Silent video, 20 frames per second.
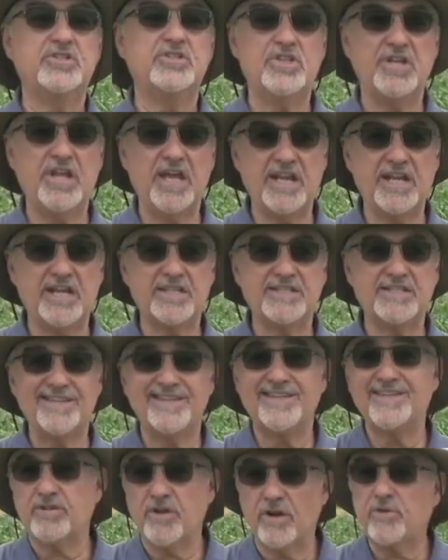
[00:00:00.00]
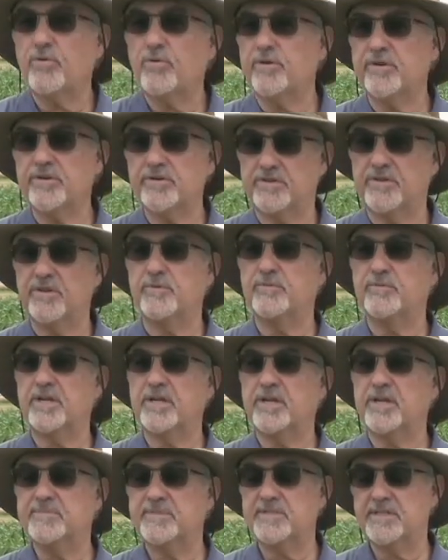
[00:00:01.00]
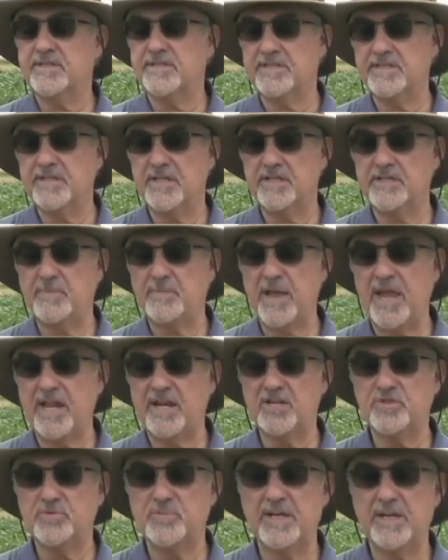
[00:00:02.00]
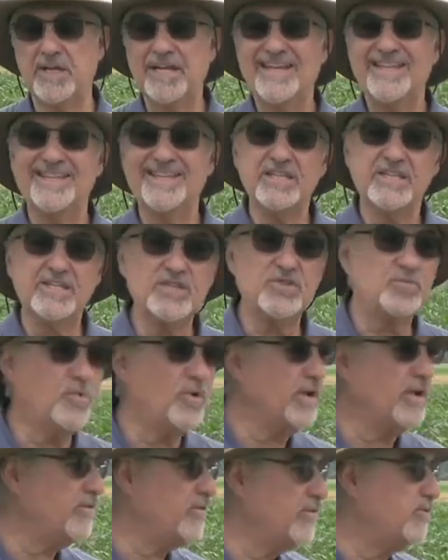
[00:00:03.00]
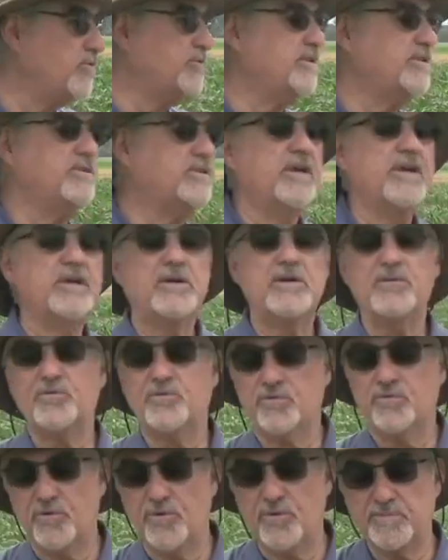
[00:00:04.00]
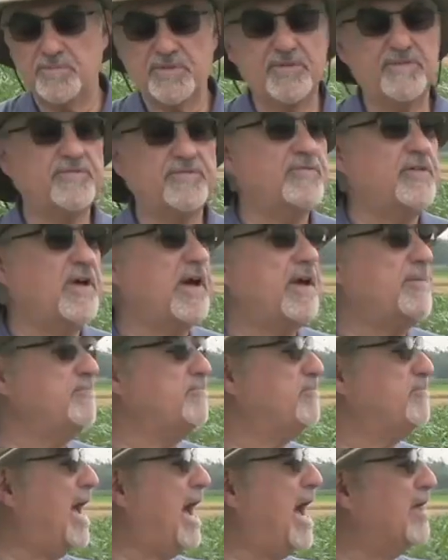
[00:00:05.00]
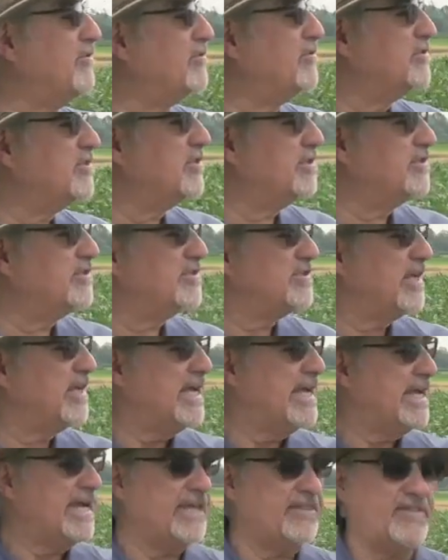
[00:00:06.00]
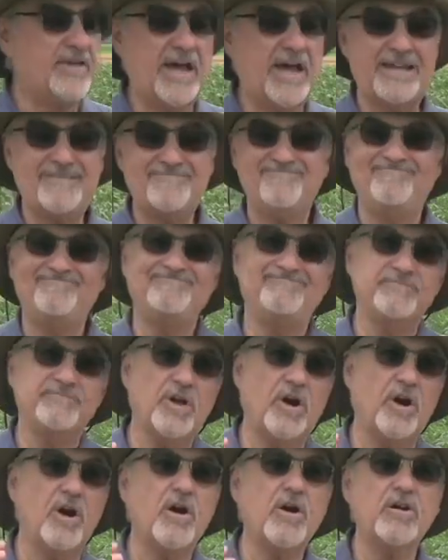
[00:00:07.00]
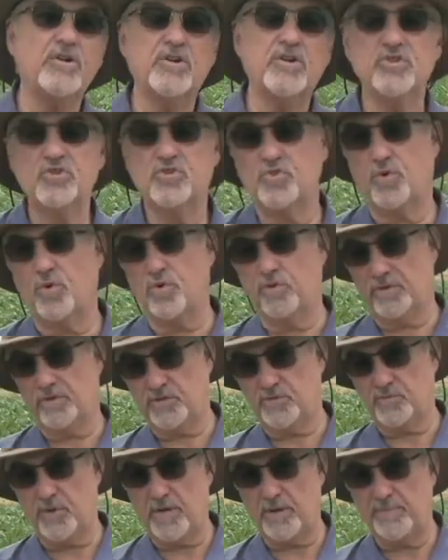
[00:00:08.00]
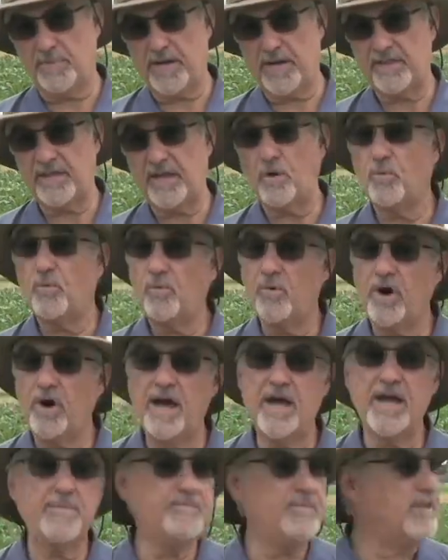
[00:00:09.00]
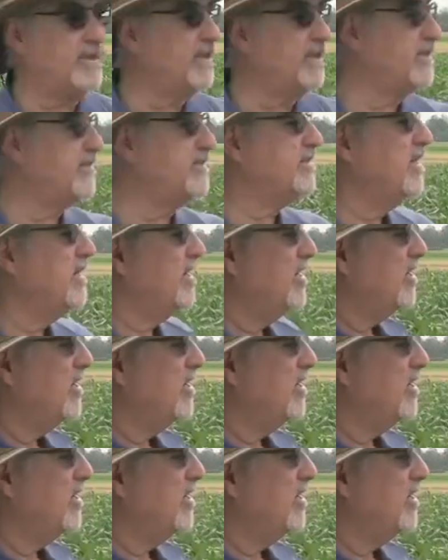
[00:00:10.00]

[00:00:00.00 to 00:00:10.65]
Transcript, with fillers: genetics is our cornerstone when it comes to disease management. This is one of those groups of um, pathogens that aren't controlled as well by that. Why? Because